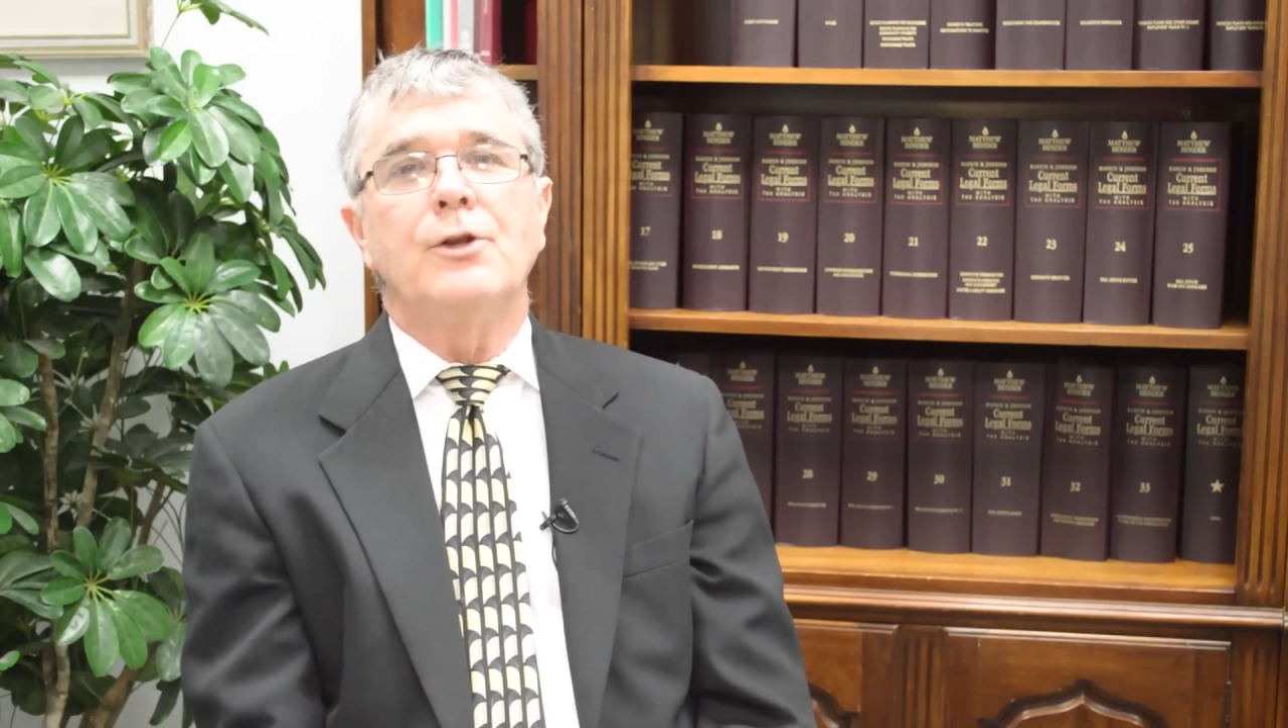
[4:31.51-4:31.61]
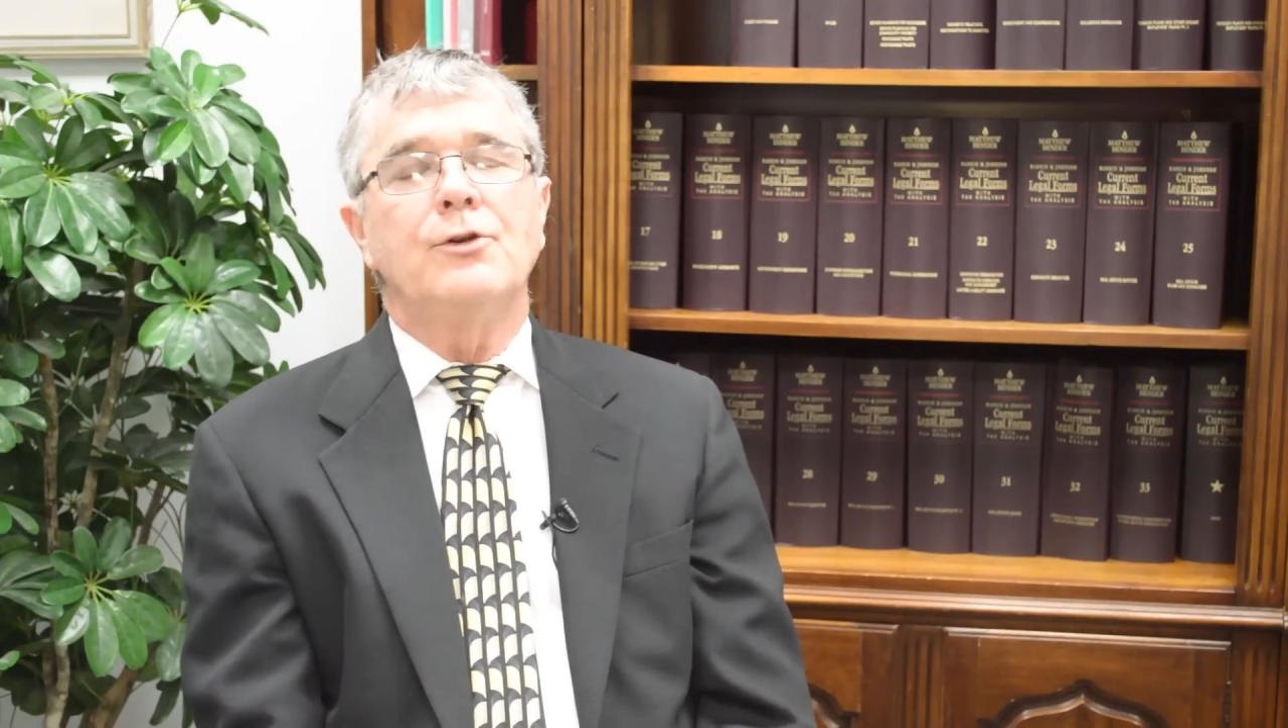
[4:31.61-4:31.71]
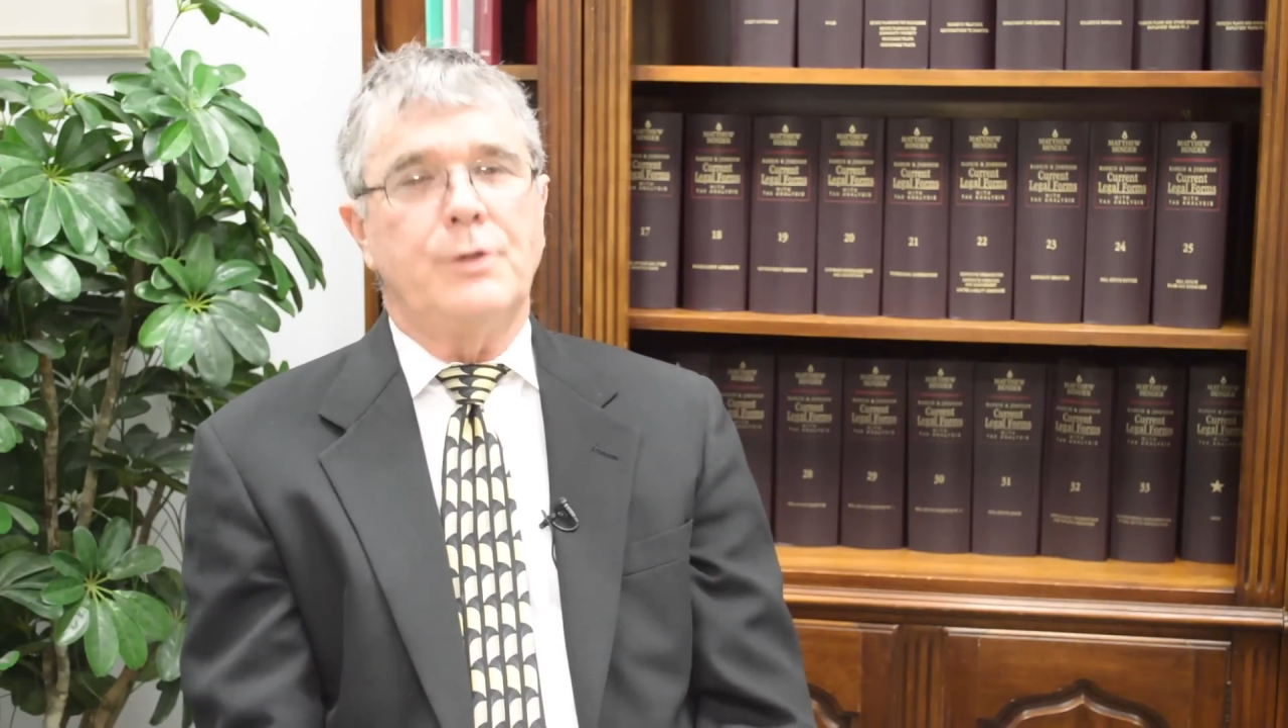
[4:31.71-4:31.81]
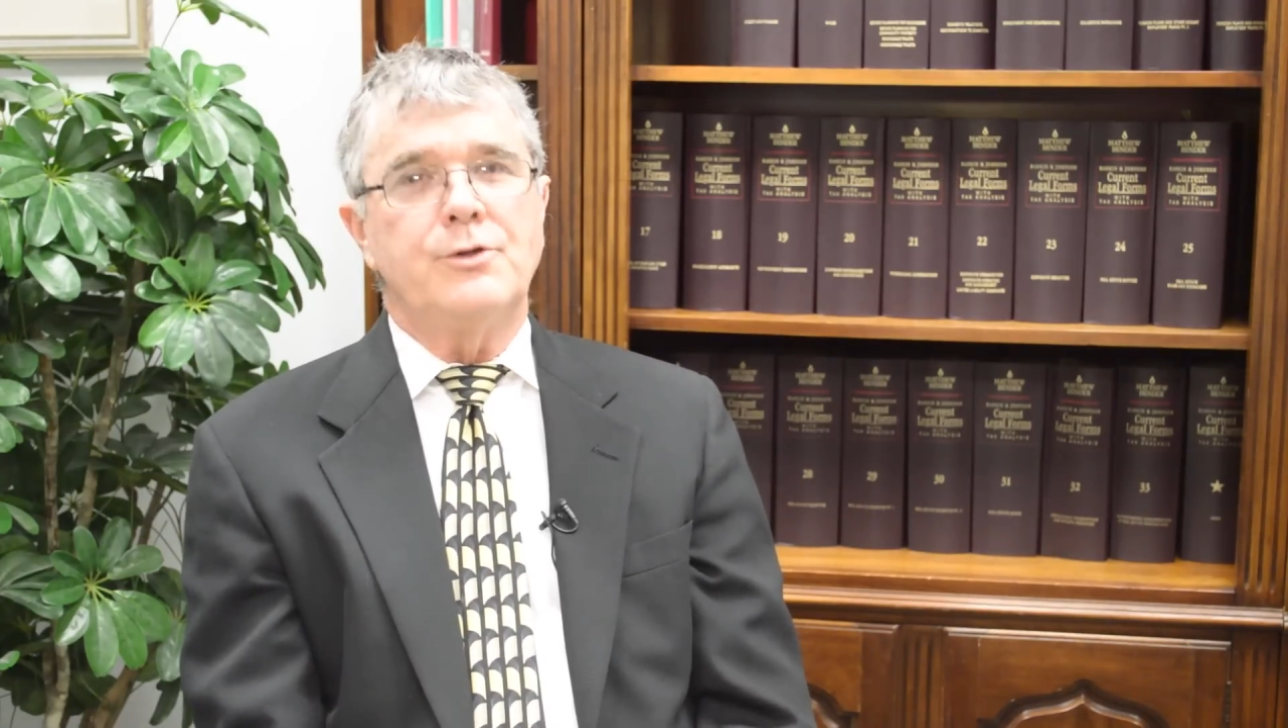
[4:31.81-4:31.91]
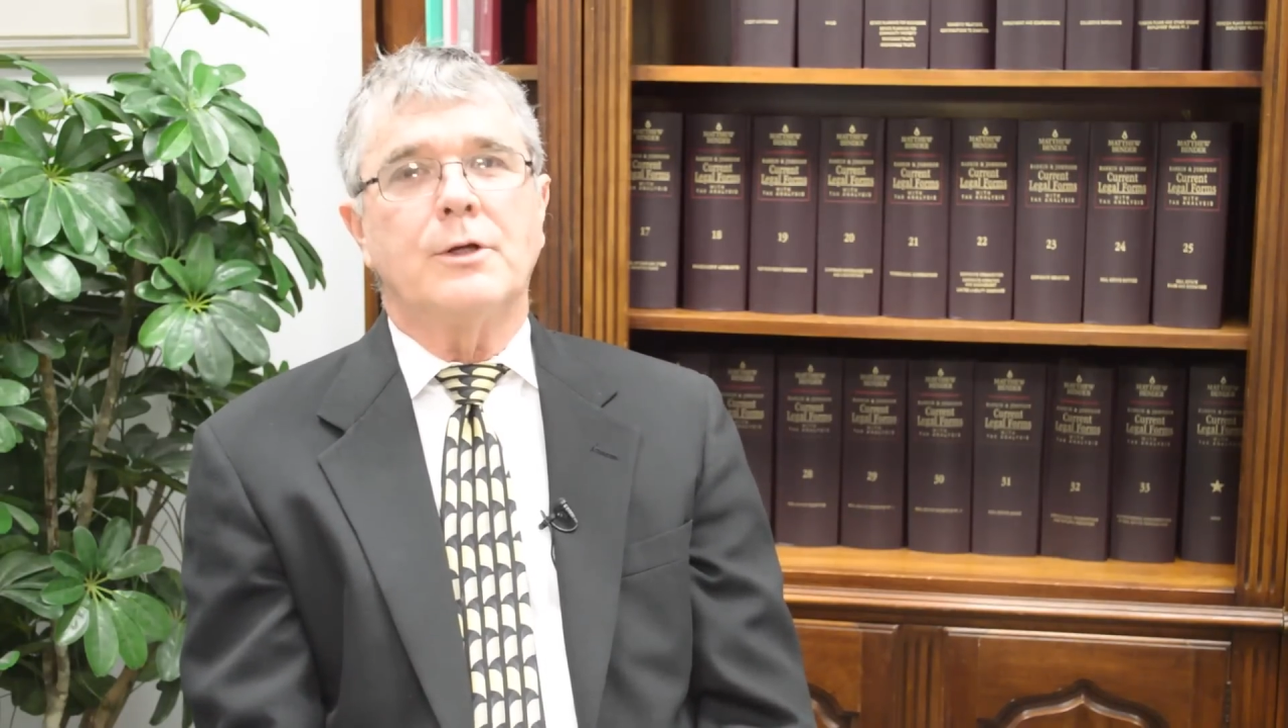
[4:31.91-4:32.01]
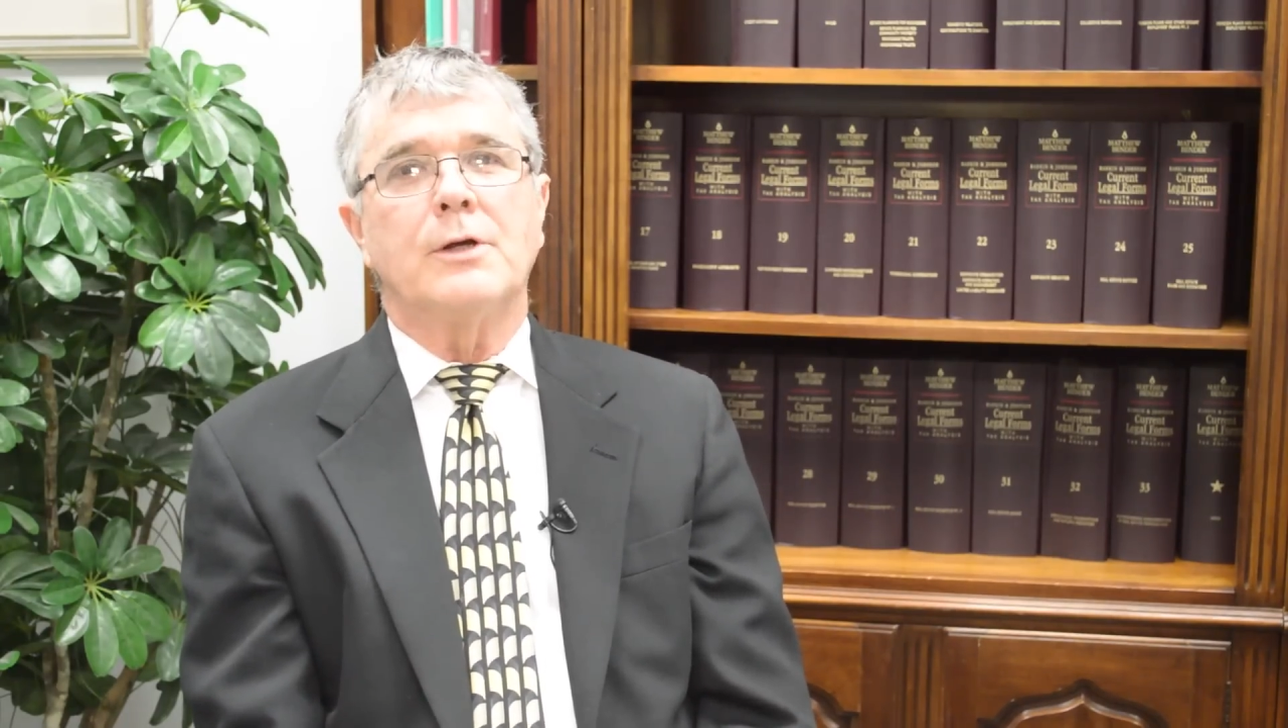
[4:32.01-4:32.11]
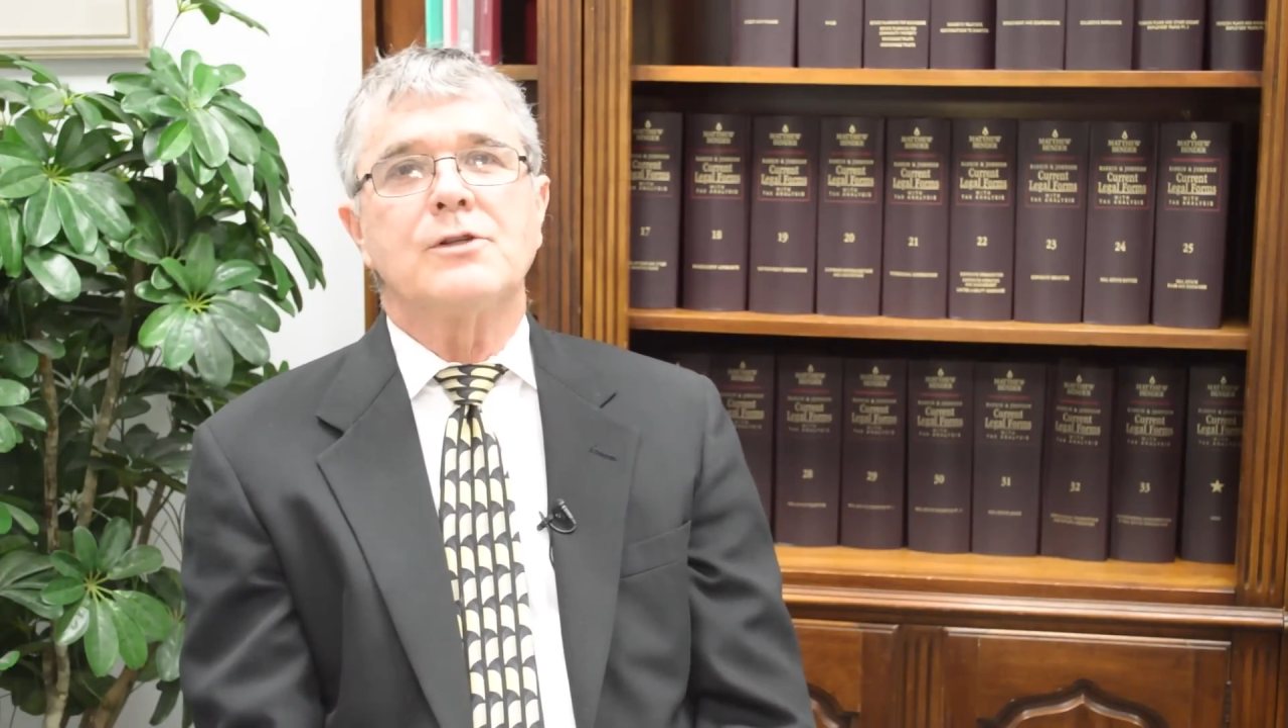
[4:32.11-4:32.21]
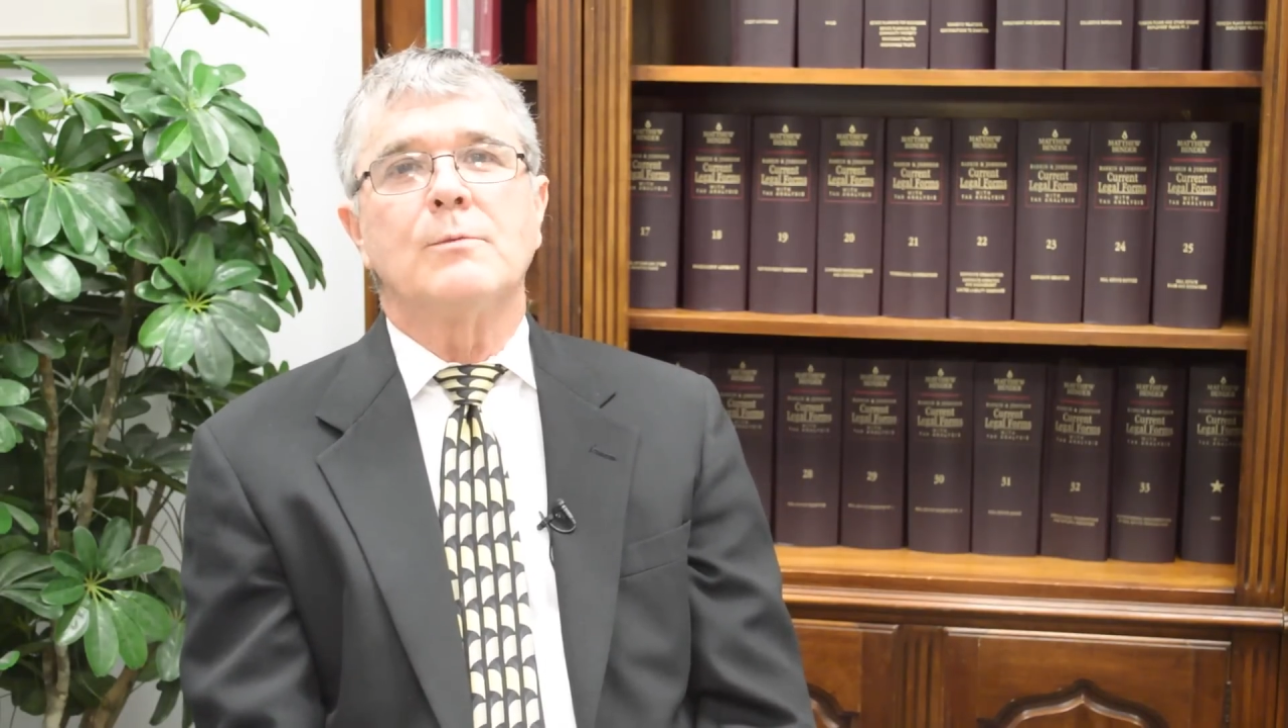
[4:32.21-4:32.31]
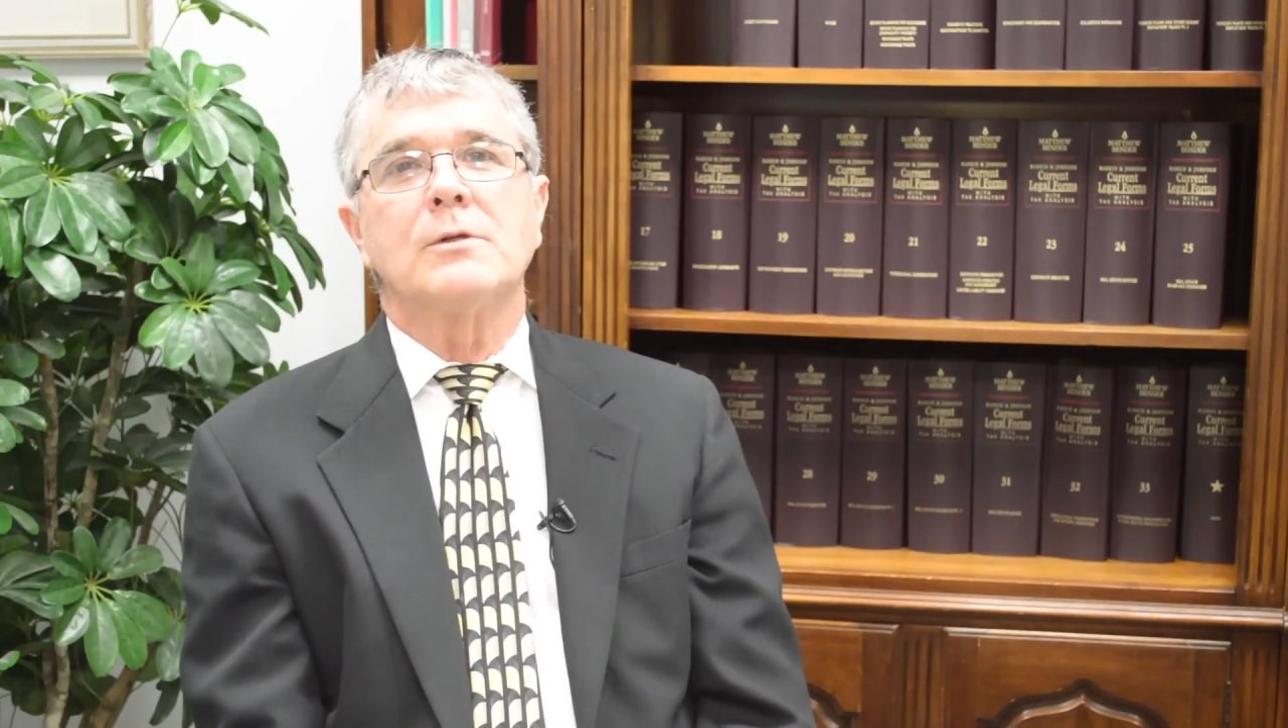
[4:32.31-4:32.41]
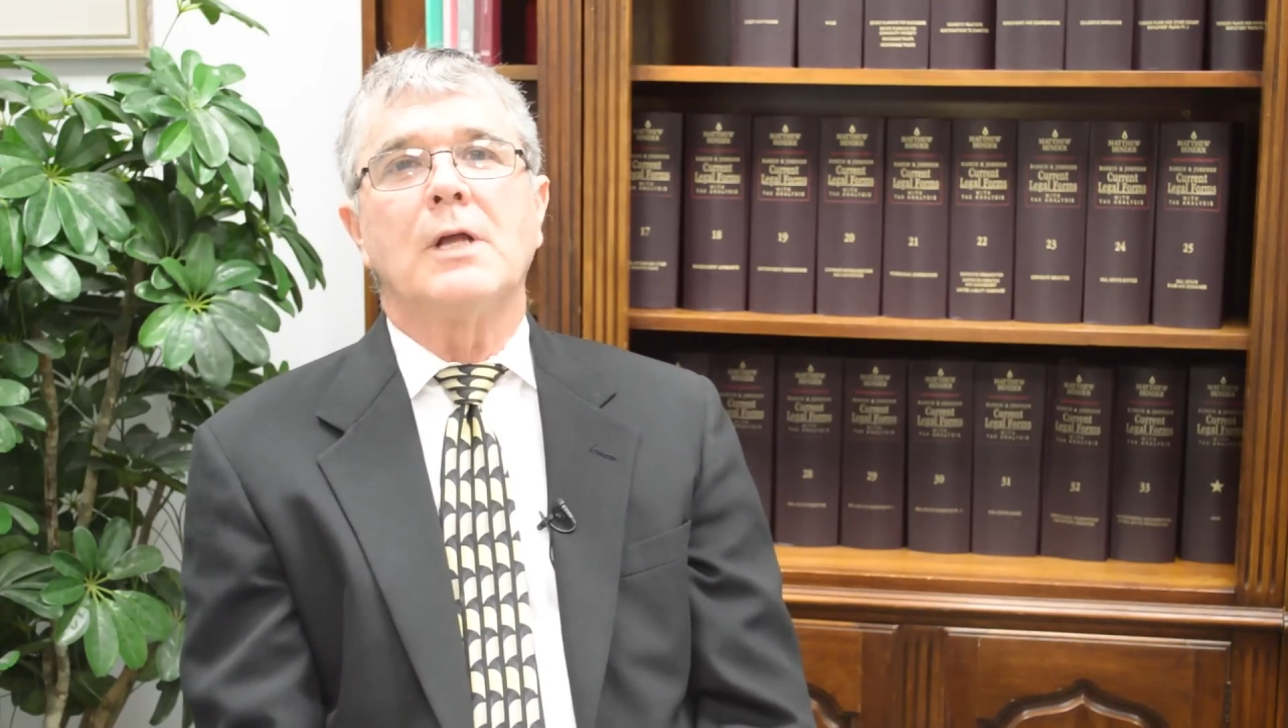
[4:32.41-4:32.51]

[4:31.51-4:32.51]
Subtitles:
treat your customers